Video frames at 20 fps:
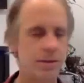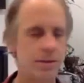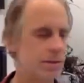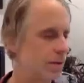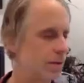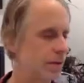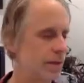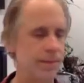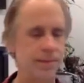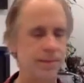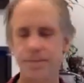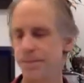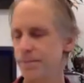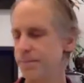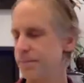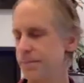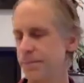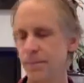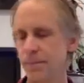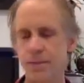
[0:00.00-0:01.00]
It's okay.
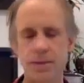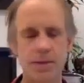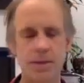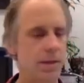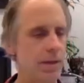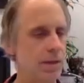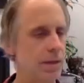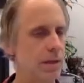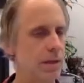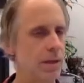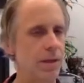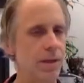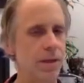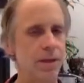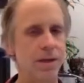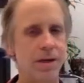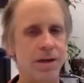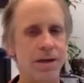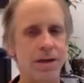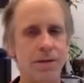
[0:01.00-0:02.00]

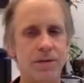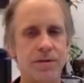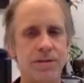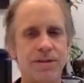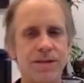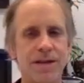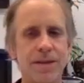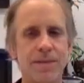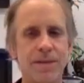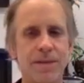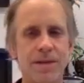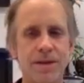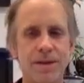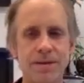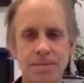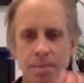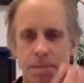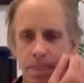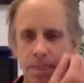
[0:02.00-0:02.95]
All right, we'll stop there.